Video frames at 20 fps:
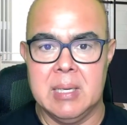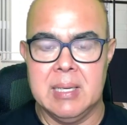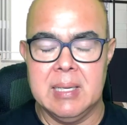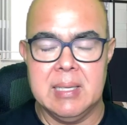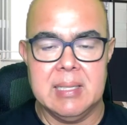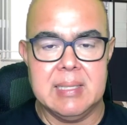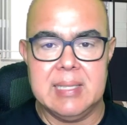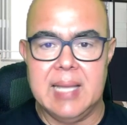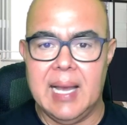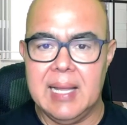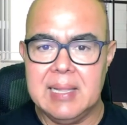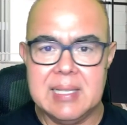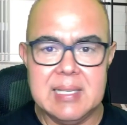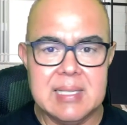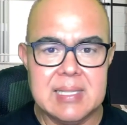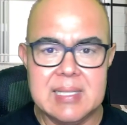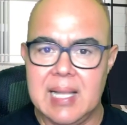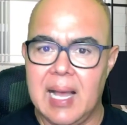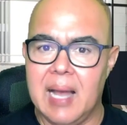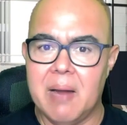That
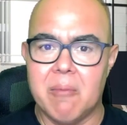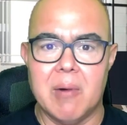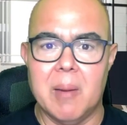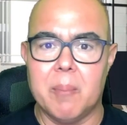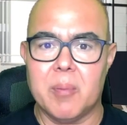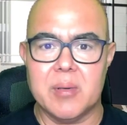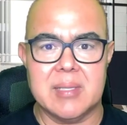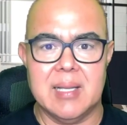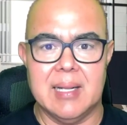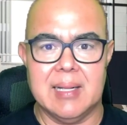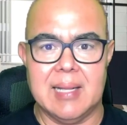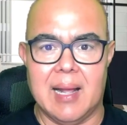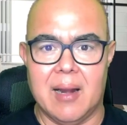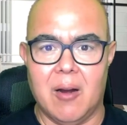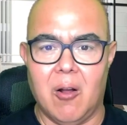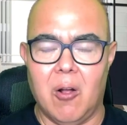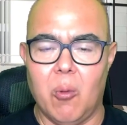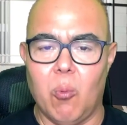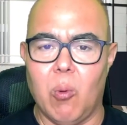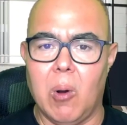does not represent at
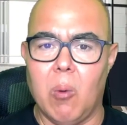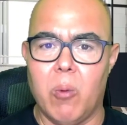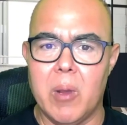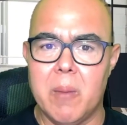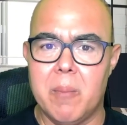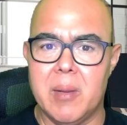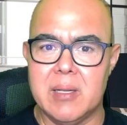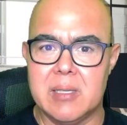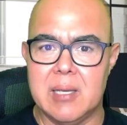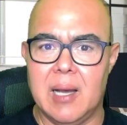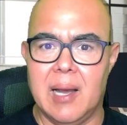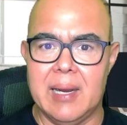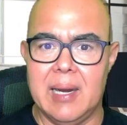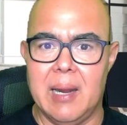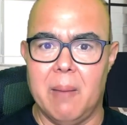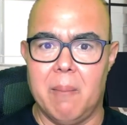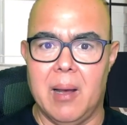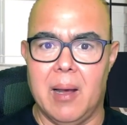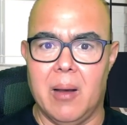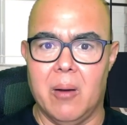all what we've been talking
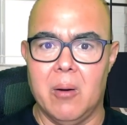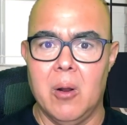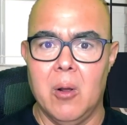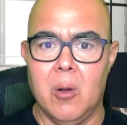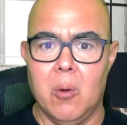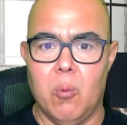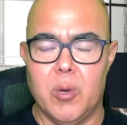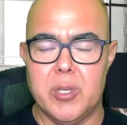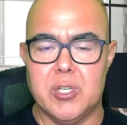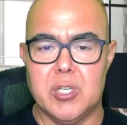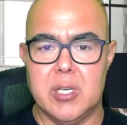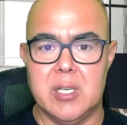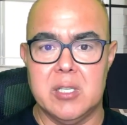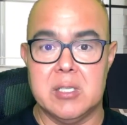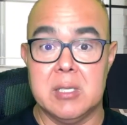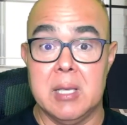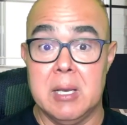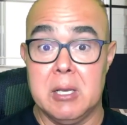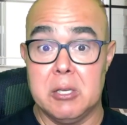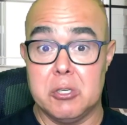about, which
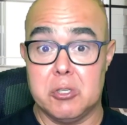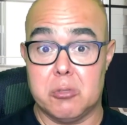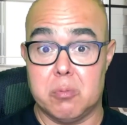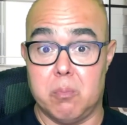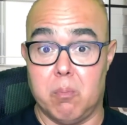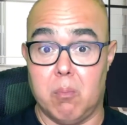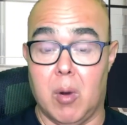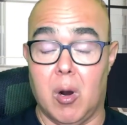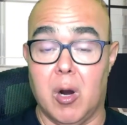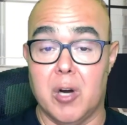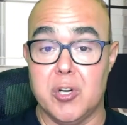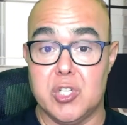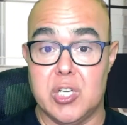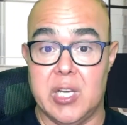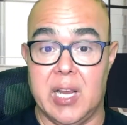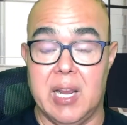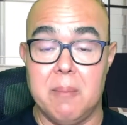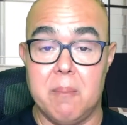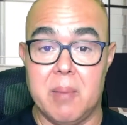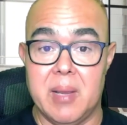is Smart
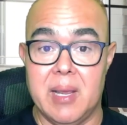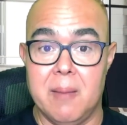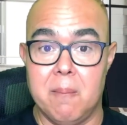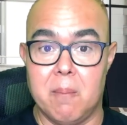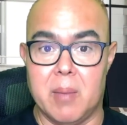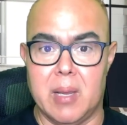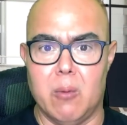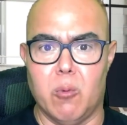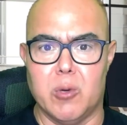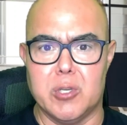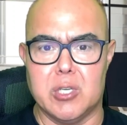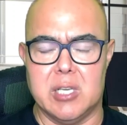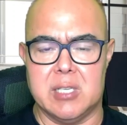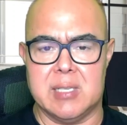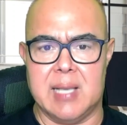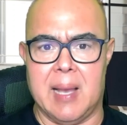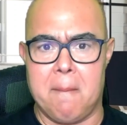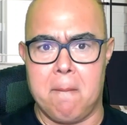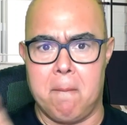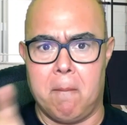Chain BNB, which is
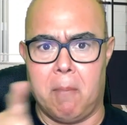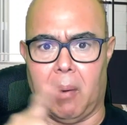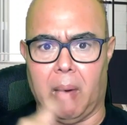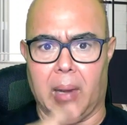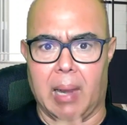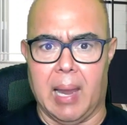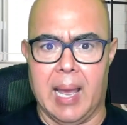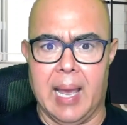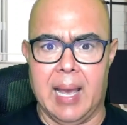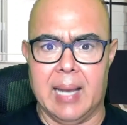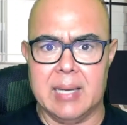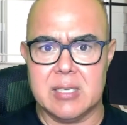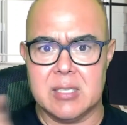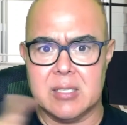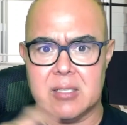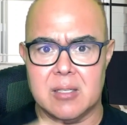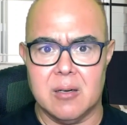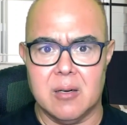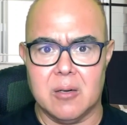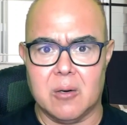a black
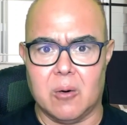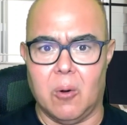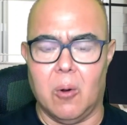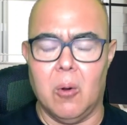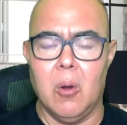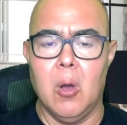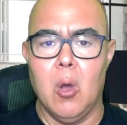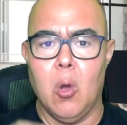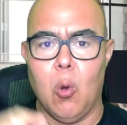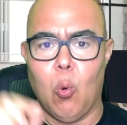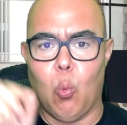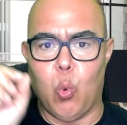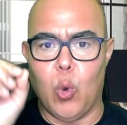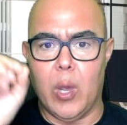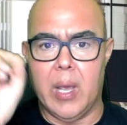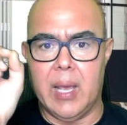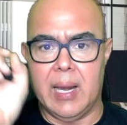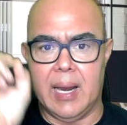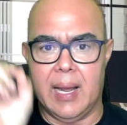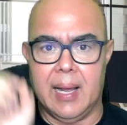circle
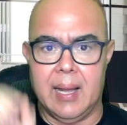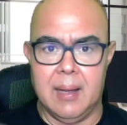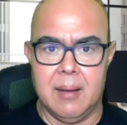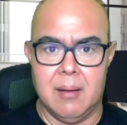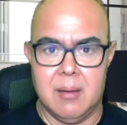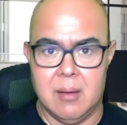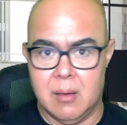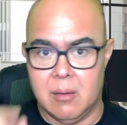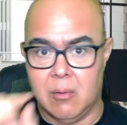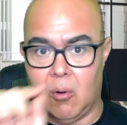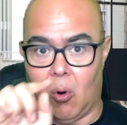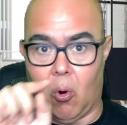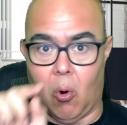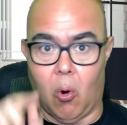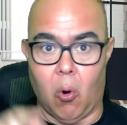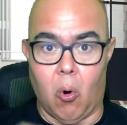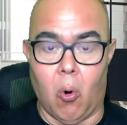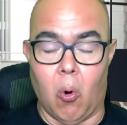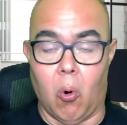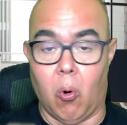with a
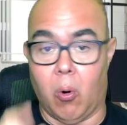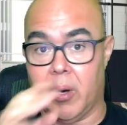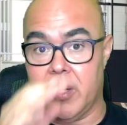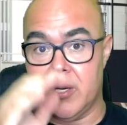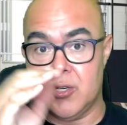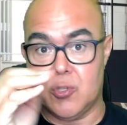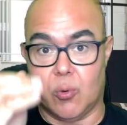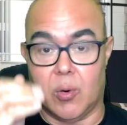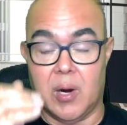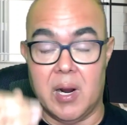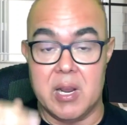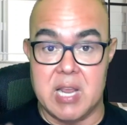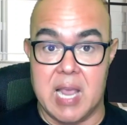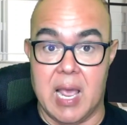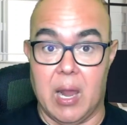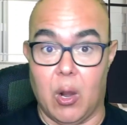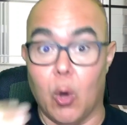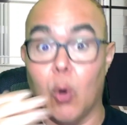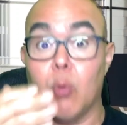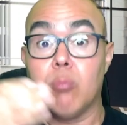orange or a
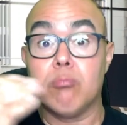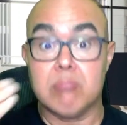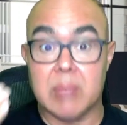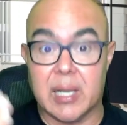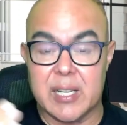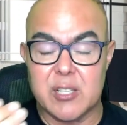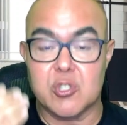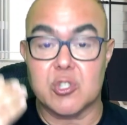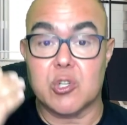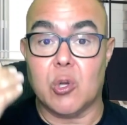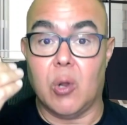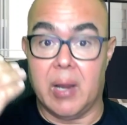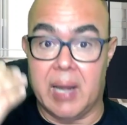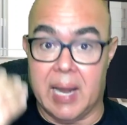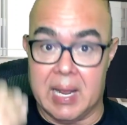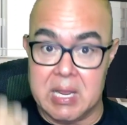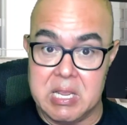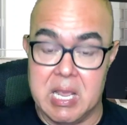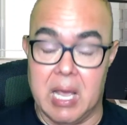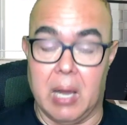yellow, let's just call it
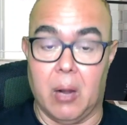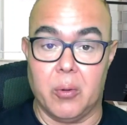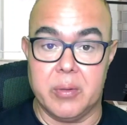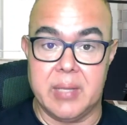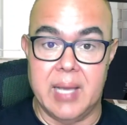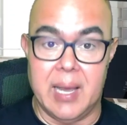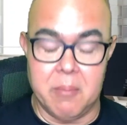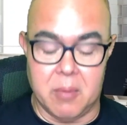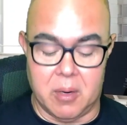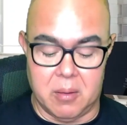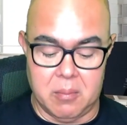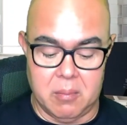a yellow diamond.